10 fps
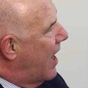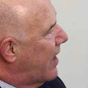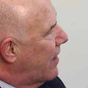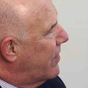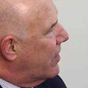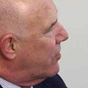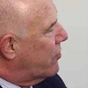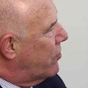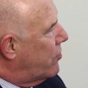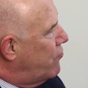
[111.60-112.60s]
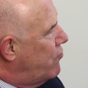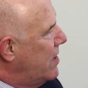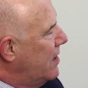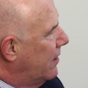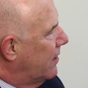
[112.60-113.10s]
And I think the
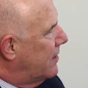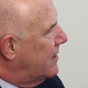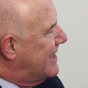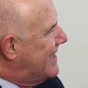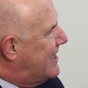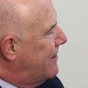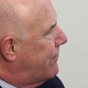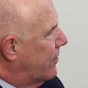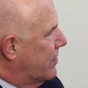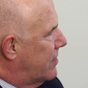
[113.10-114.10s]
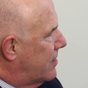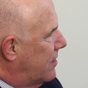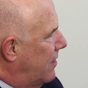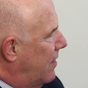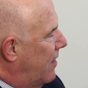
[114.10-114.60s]
real difference,